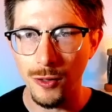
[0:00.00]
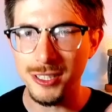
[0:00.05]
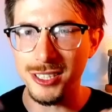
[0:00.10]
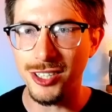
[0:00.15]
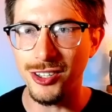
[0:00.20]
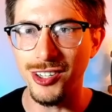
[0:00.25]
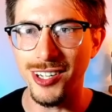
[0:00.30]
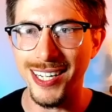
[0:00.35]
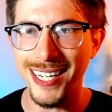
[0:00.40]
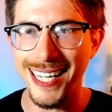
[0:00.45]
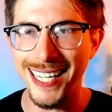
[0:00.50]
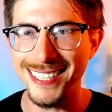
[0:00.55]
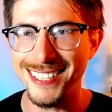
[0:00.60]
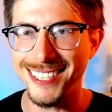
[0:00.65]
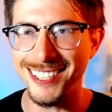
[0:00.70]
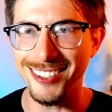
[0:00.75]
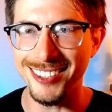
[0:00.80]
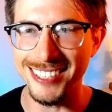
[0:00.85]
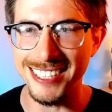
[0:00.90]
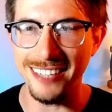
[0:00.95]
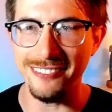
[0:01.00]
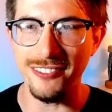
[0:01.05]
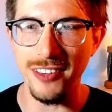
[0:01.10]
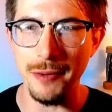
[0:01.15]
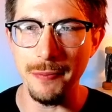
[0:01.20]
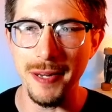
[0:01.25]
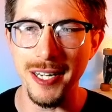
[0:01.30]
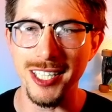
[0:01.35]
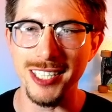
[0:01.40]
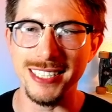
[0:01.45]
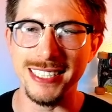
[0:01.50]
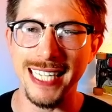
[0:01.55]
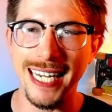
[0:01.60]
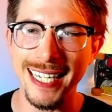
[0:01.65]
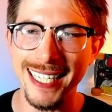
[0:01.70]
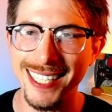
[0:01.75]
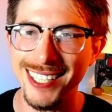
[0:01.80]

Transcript: going on, guys? JoeSFM here, taking a